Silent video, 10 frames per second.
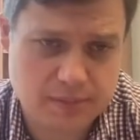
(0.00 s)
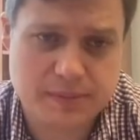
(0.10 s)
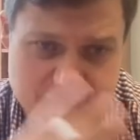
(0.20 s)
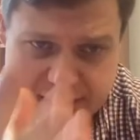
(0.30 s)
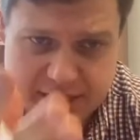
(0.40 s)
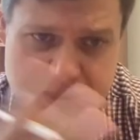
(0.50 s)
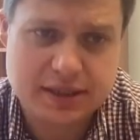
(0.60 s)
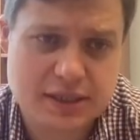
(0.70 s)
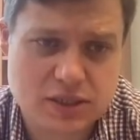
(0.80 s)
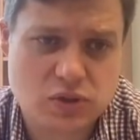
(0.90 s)

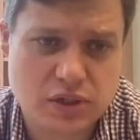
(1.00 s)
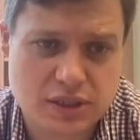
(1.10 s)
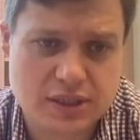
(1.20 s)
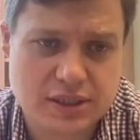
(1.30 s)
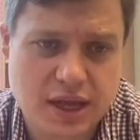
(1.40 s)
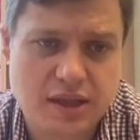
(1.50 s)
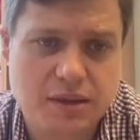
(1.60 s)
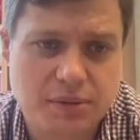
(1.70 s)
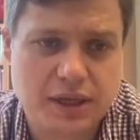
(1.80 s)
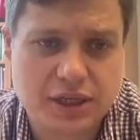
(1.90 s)
statistics is another
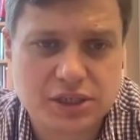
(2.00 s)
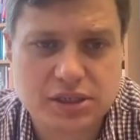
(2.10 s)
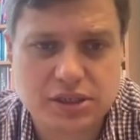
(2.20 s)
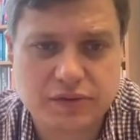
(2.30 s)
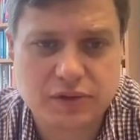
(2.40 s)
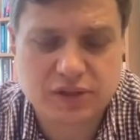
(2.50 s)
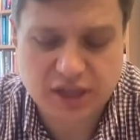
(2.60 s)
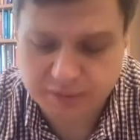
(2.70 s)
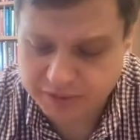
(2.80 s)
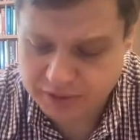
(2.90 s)
applications of those
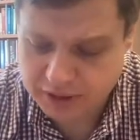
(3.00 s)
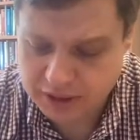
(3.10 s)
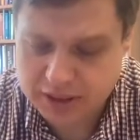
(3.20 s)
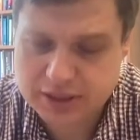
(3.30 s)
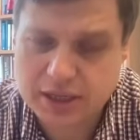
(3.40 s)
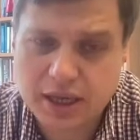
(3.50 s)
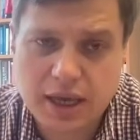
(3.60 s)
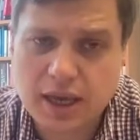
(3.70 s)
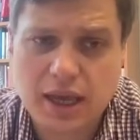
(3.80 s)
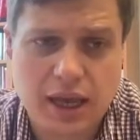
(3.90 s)
type of techniques,
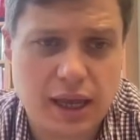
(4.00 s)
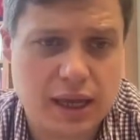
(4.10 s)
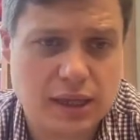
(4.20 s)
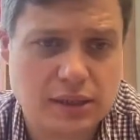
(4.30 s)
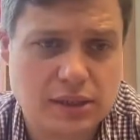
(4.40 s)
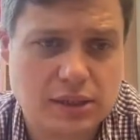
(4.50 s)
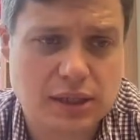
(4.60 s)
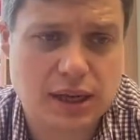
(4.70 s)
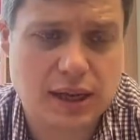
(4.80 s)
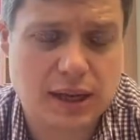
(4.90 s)
and
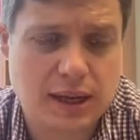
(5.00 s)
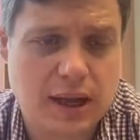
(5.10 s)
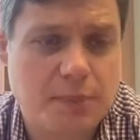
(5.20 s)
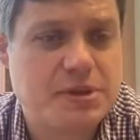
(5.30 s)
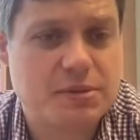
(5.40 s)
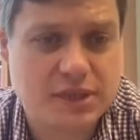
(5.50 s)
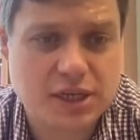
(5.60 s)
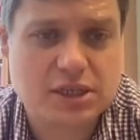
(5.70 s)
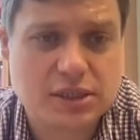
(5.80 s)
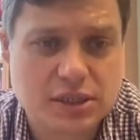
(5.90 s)

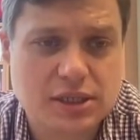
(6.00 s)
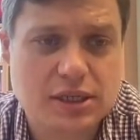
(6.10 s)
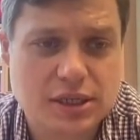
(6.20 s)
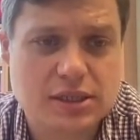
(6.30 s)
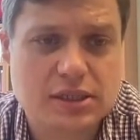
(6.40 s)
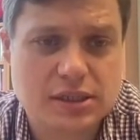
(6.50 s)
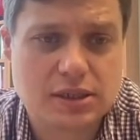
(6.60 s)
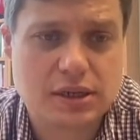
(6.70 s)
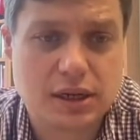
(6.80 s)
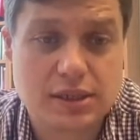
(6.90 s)
optimization techniques,
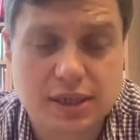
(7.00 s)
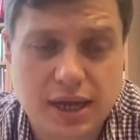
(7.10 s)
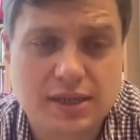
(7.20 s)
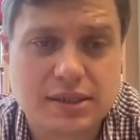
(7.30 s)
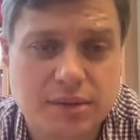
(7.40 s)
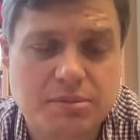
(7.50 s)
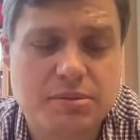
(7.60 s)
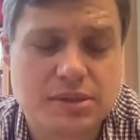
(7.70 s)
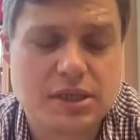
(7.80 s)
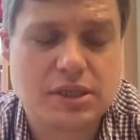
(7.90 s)
stochastic
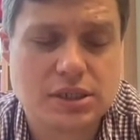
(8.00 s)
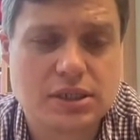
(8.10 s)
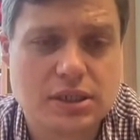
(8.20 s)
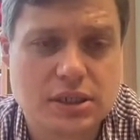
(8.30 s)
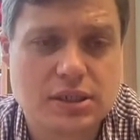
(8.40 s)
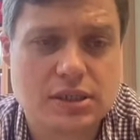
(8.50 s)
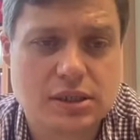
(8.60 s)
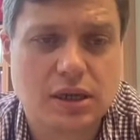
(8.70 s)
optimization techniques